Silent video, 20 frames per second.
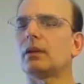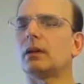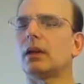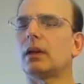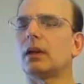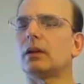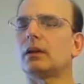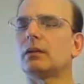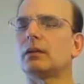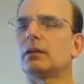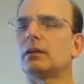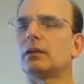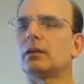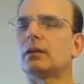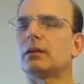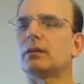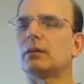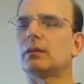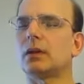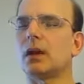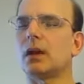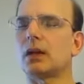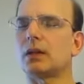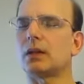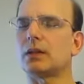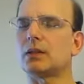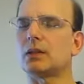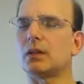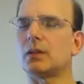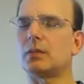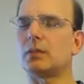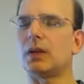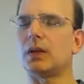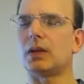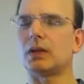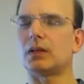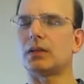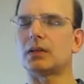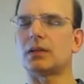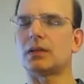Okay. Regardless your
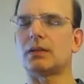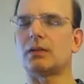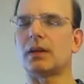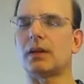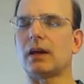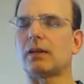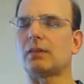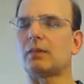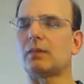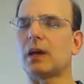opinions of that,